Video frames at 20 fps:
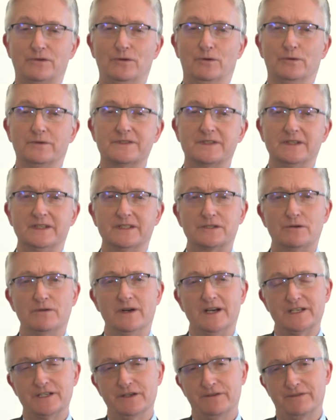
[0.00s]
of course, it's
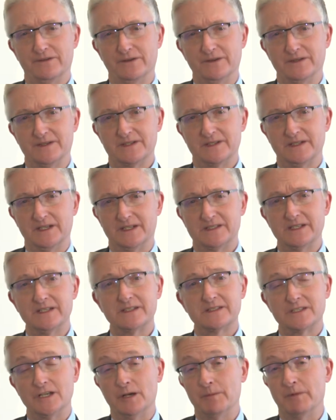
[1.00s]
quite different. It
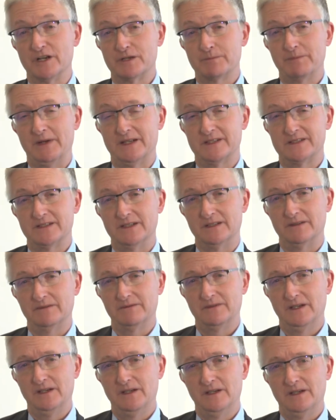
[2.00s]
is so much better.
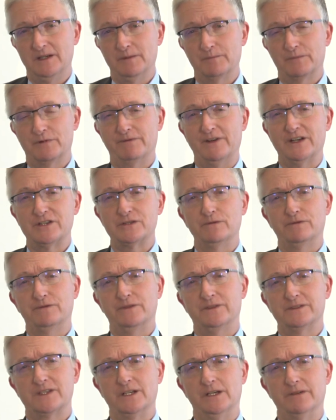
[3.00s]
Professional
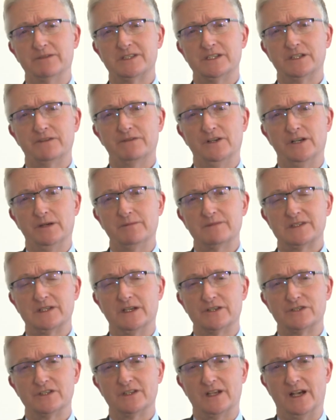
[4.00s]
services firms
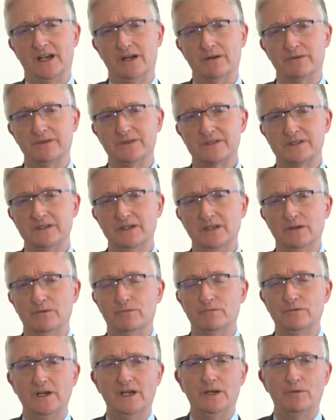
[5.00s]
such as ours
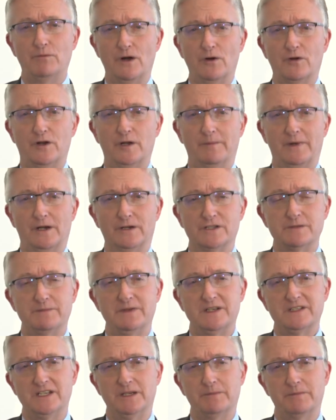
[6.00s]
really welcome
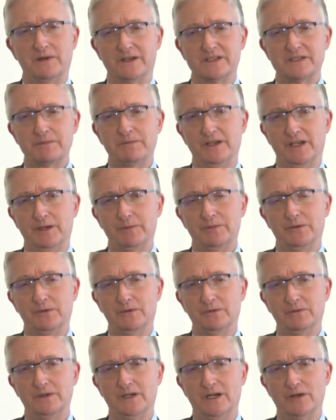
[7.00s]
LGBT plus
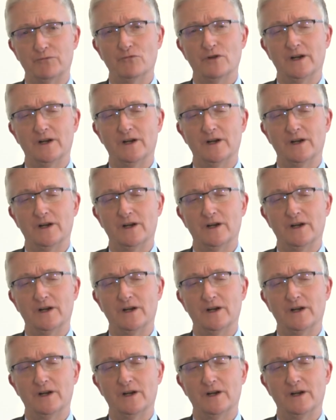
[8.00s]
people, and